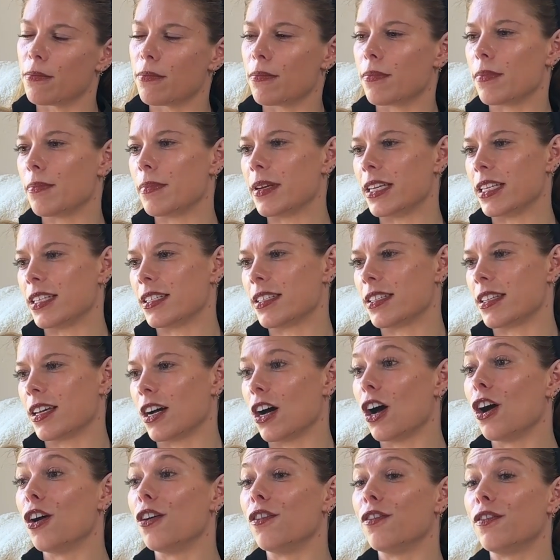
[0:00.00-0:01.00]
means that
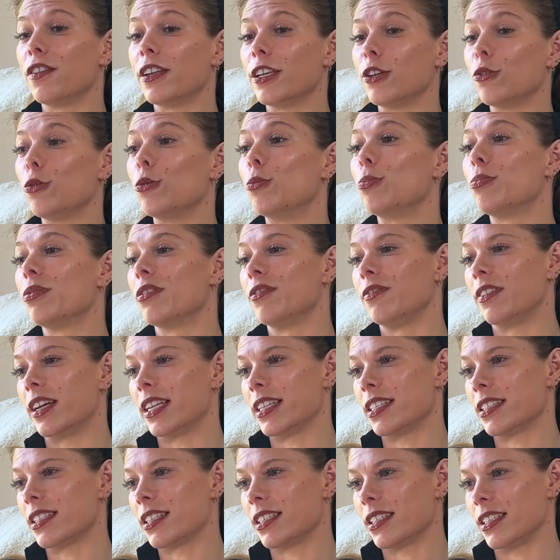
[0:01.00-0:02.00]
hopefully you'll
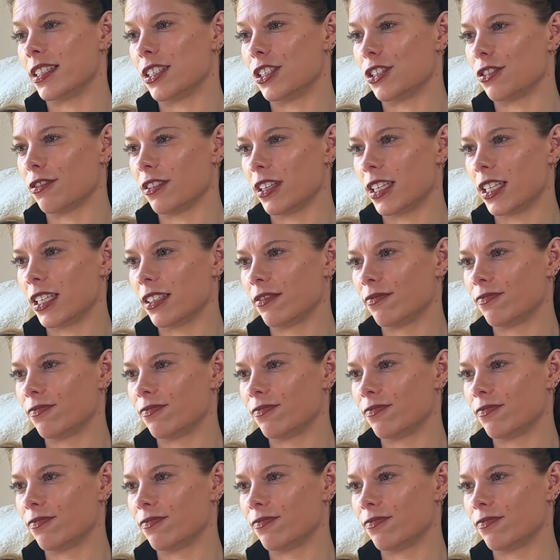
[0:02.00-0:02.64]
prevent injury.